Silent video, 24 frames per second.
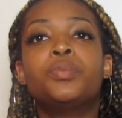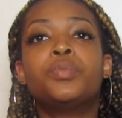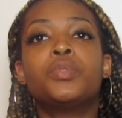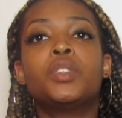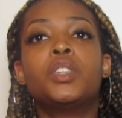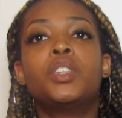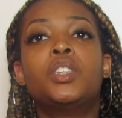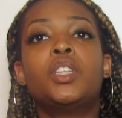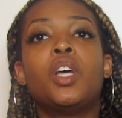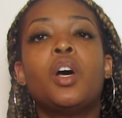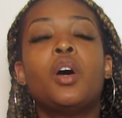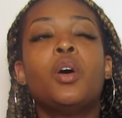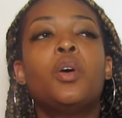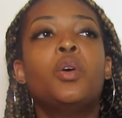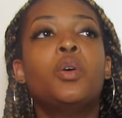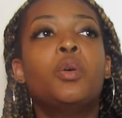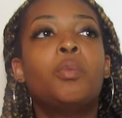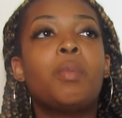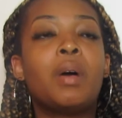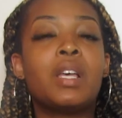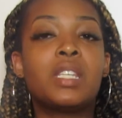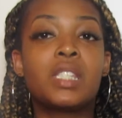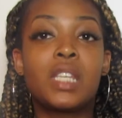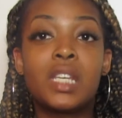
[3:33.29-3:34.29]
So
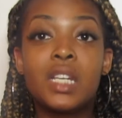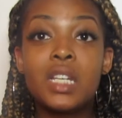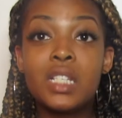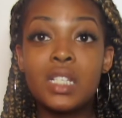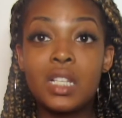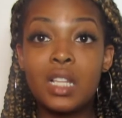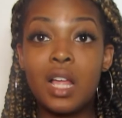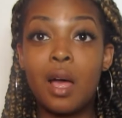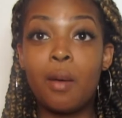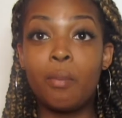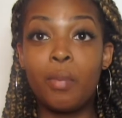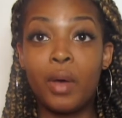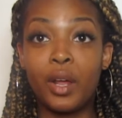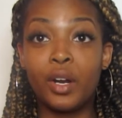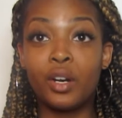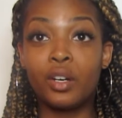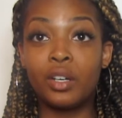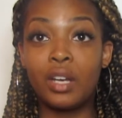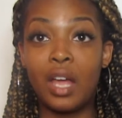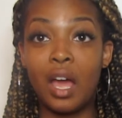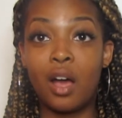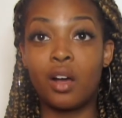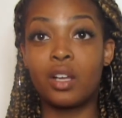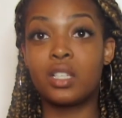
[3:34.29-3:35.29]
my skin is a lot
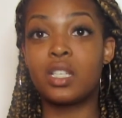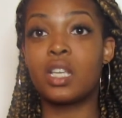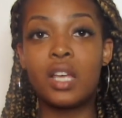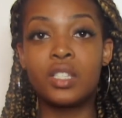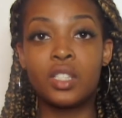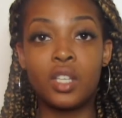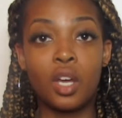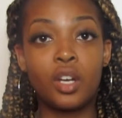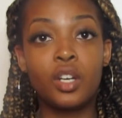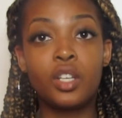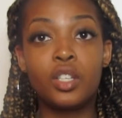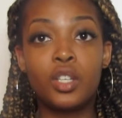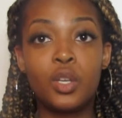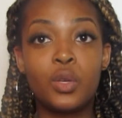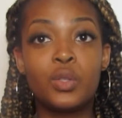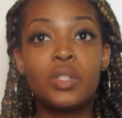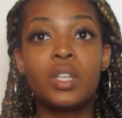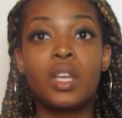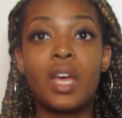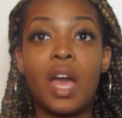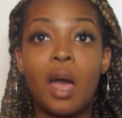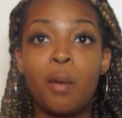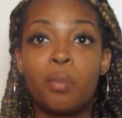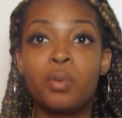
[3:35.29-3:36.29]
better now because I started
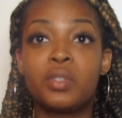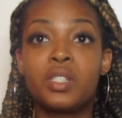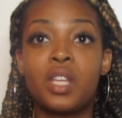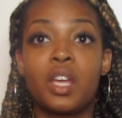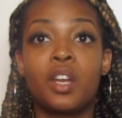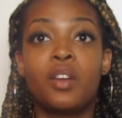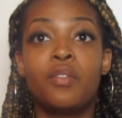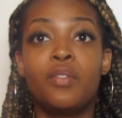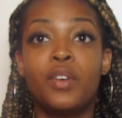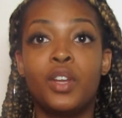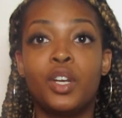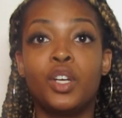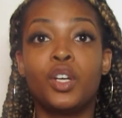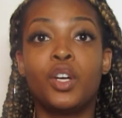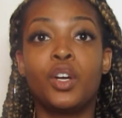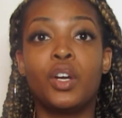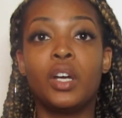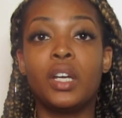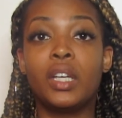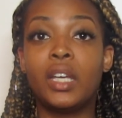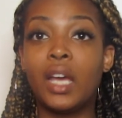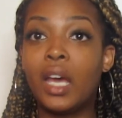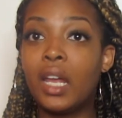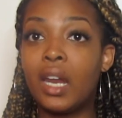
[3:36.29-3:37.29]
using apple cider vinegar
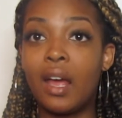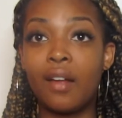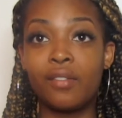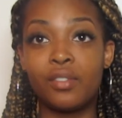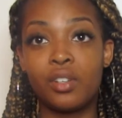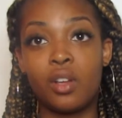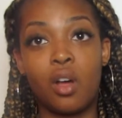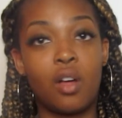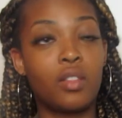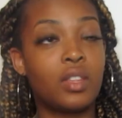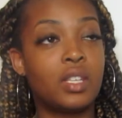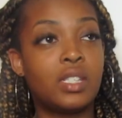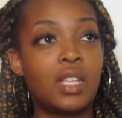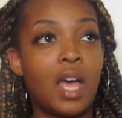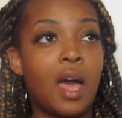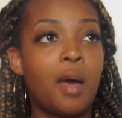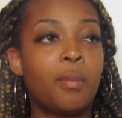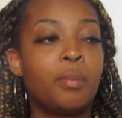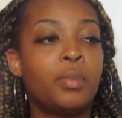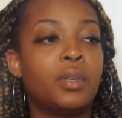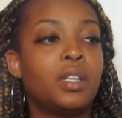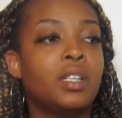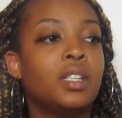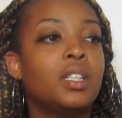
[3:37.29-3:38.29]
again after all this
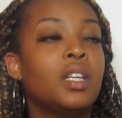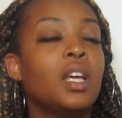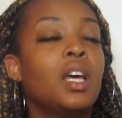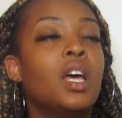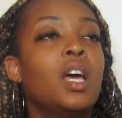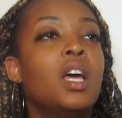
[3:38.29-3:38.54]
happened.